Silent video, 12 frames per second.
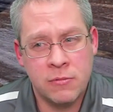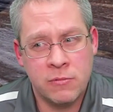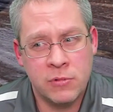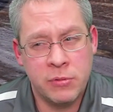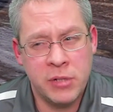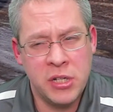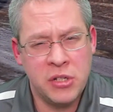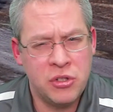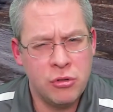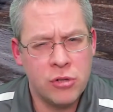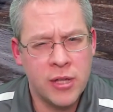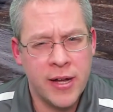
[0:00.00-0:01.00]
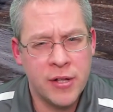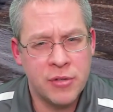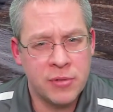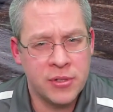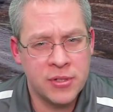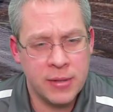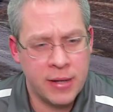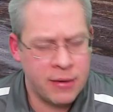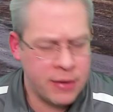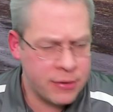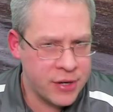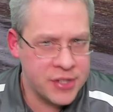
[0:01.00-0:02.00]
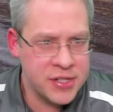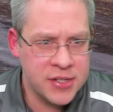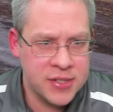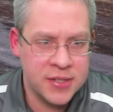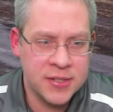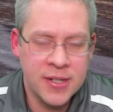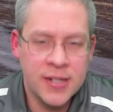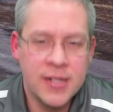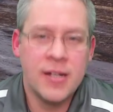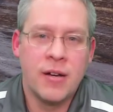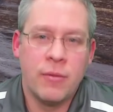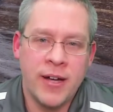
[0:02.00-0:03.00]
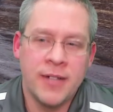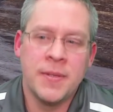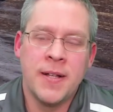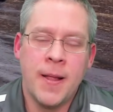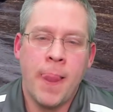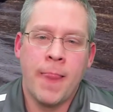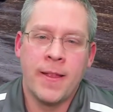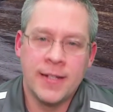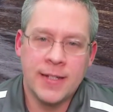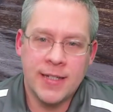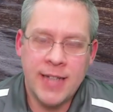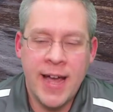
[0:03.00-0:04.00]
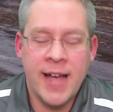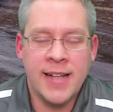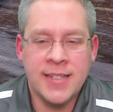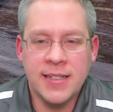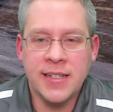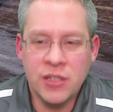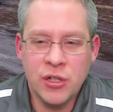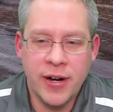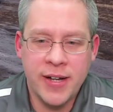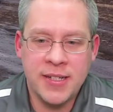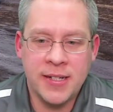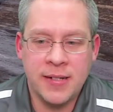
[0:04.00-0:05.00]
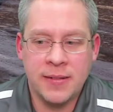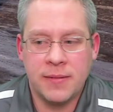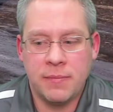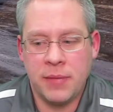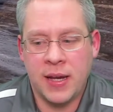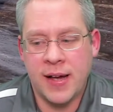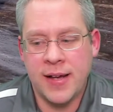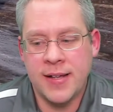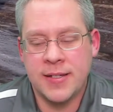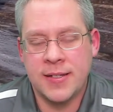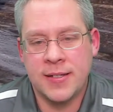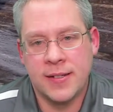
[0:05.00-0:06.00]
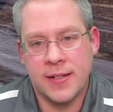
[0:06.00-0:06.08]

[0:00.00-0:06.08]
Do we need two clouds? How crazy is this? Well, yeah, it's a little crazy because